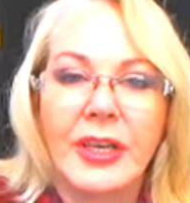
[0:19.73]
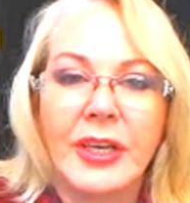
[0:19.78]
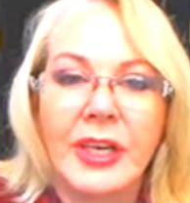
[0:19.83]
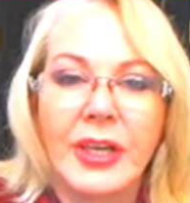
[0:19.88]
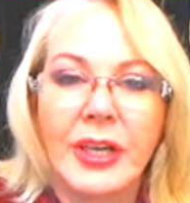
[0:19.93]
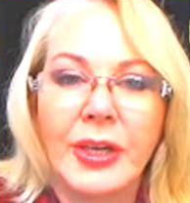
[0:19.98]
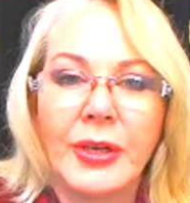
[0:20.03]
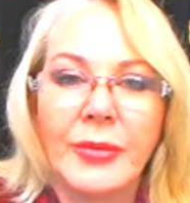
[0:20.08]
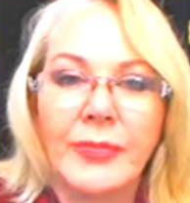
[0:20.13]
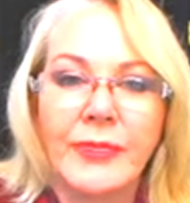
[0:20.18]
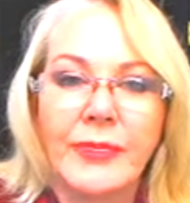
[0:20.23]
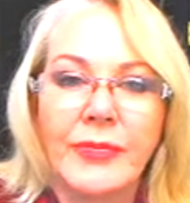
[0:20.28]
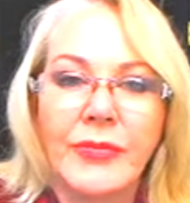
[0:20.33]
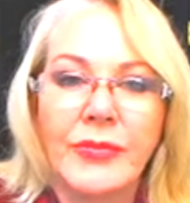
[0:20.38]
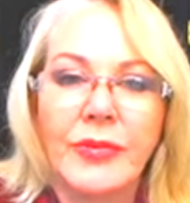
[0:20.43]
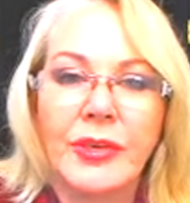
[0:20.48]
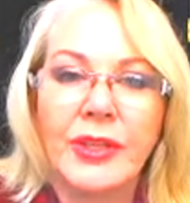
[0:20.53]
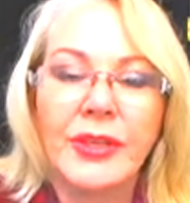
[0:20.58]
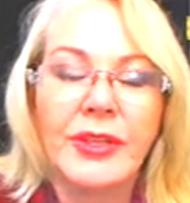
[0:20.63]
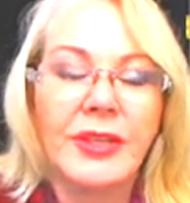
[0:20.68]

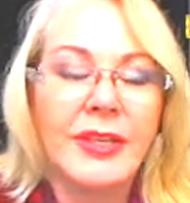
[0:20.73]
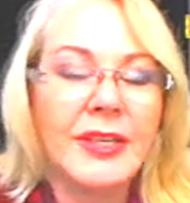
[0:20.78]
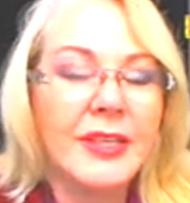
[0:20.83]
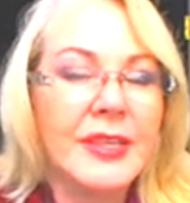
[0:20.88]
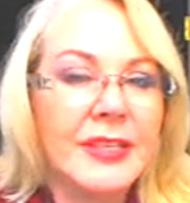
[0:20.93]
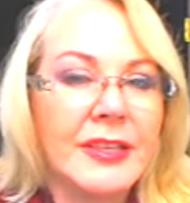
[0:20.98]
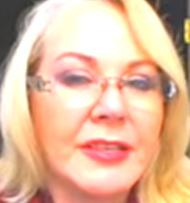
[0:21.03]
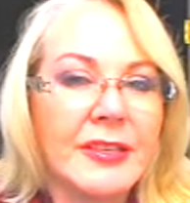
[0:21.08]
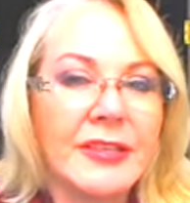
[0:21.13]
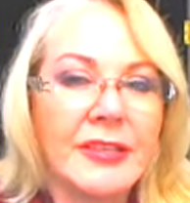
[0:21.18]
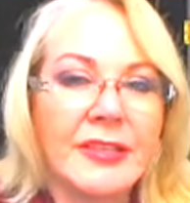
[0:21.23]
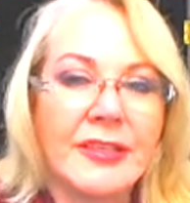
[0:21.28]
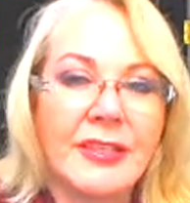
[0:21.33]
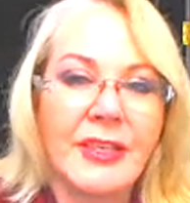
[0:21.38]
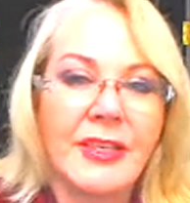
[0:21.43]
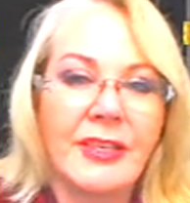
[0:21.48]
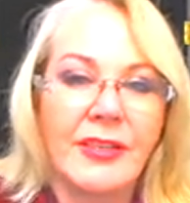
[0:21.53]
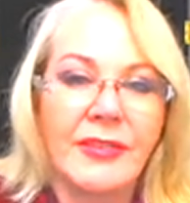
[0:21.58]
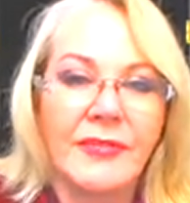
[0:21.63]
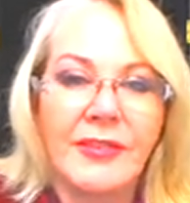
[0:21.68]
what this
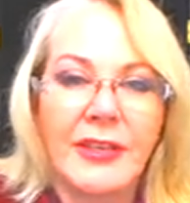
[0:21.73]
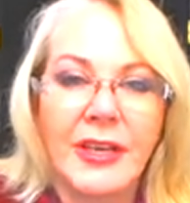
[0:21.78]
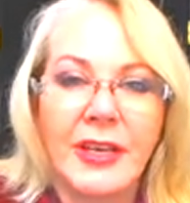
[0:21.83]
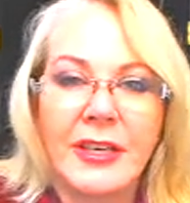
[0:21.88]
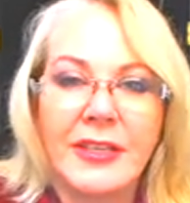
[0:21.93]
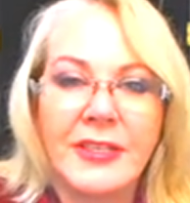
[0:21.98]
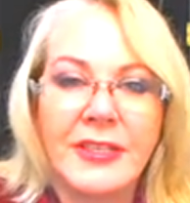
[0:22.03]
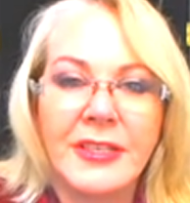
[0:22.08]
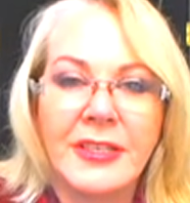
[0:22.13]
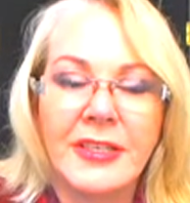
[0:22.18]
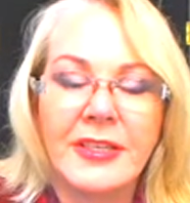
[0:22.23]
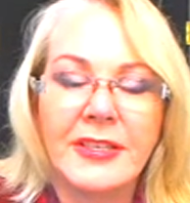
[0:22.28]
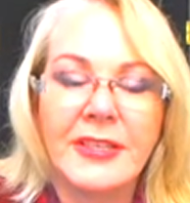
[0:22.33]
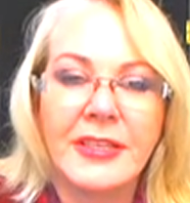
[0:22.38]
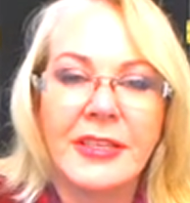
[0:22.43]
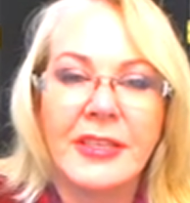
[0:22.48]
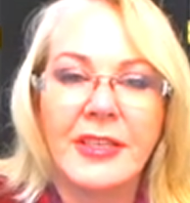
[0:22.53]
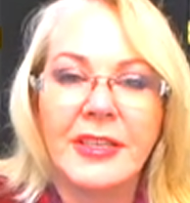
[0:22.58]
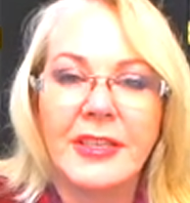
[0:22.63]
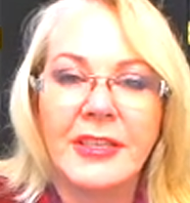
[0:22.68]
signifies is
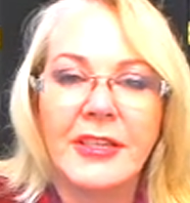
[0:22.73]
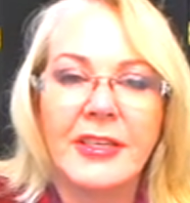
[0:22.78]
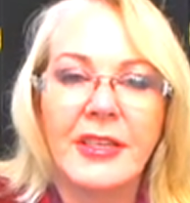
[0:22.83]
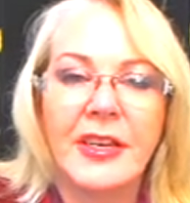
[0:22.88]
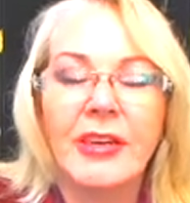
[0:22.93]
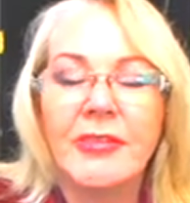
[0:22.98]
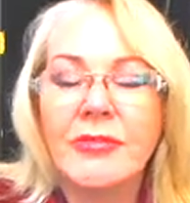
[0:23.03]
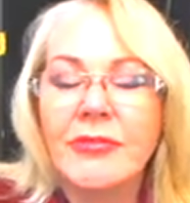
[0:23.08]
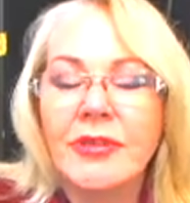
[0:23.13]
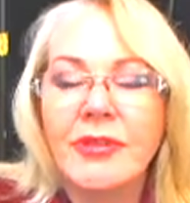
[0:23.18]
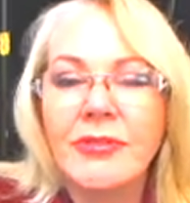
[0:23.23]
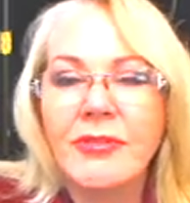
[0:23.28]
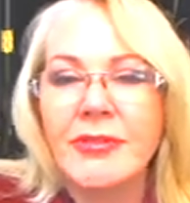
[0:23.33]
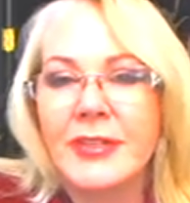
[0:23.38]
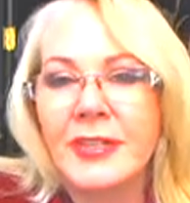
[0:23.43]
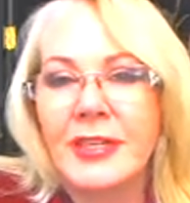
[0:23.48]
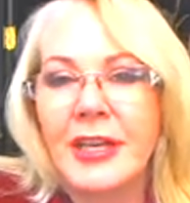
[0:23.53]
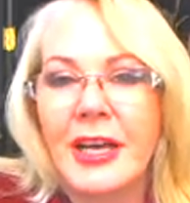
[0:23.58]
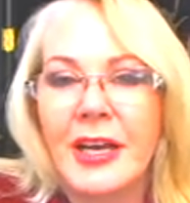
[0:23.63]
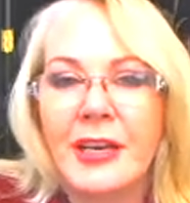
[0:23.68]
like a whole new
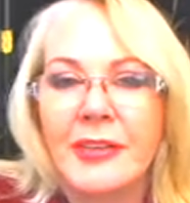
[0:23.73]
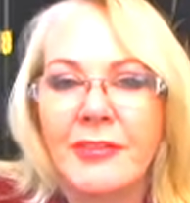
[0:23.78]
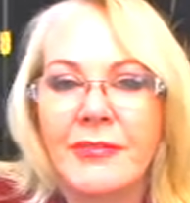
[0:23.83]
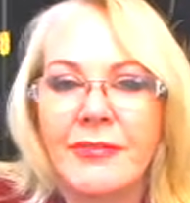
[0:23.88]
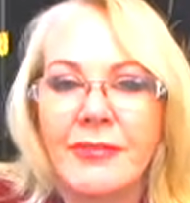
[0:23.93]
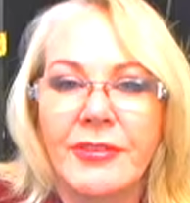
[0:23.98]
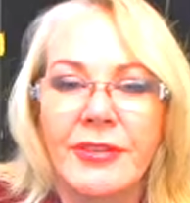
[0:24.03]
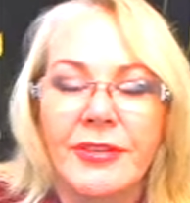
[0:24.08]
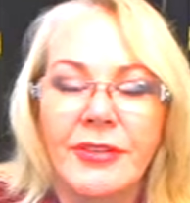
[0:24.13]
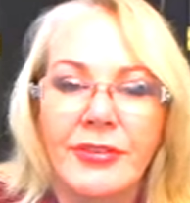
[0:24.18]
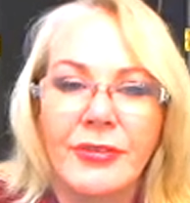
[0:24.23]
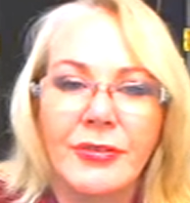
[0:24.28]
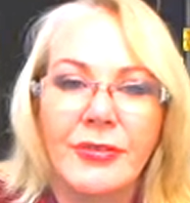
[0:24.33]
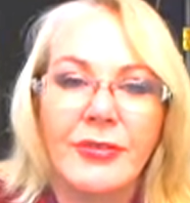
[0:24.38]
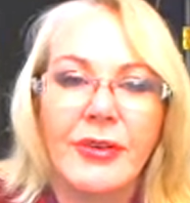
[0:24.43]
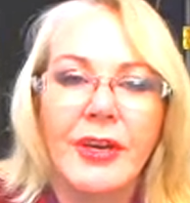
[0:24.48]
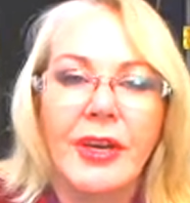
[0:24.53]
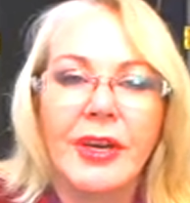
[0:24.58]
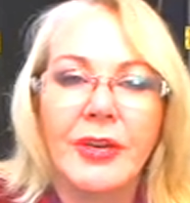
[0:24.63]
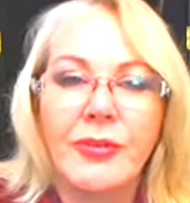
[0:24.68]
start for you,